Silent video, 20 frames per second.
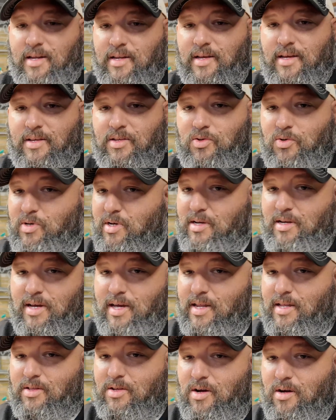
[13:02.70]
gun, and you can
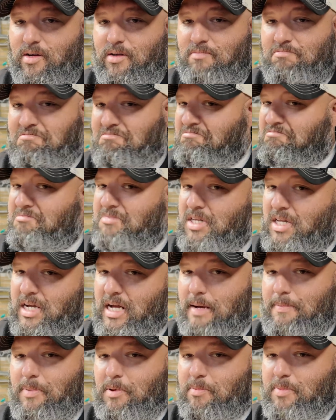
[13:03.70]
get it done in a
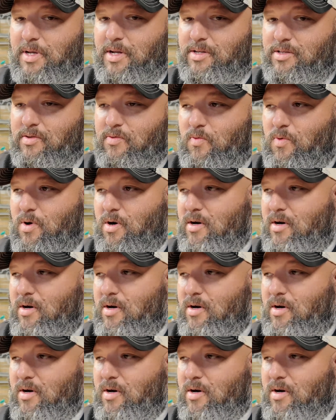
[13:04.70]
couple minutes of